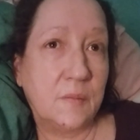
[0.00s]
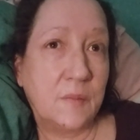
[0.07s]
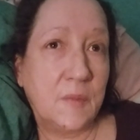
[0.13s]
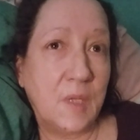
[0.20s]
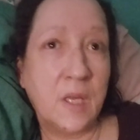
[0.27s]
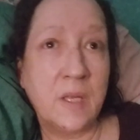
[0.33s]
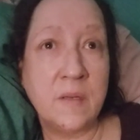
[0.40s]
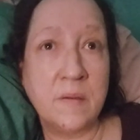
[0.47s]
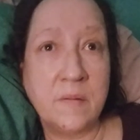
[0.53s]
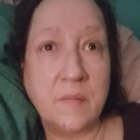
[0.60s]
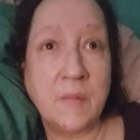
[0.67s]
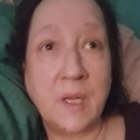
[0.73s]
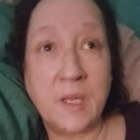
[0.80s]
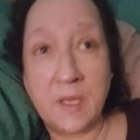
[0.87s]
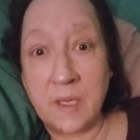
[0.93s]
And
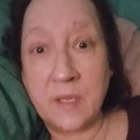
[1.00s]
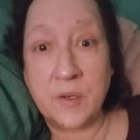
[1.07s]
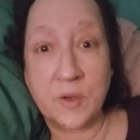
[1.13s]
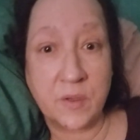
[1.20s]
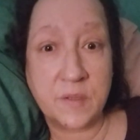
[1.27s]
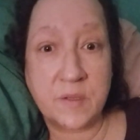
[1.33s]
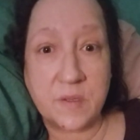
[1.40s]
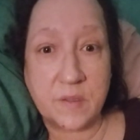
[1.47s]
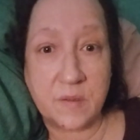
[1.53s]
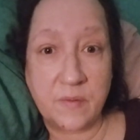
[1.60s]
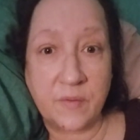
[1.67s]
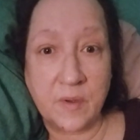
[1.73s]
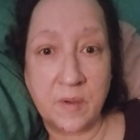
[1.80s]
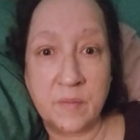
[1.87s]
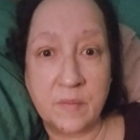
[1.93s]
my head hurts
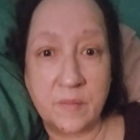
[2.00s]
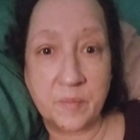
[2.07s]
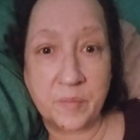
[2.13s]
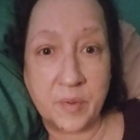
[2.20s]
from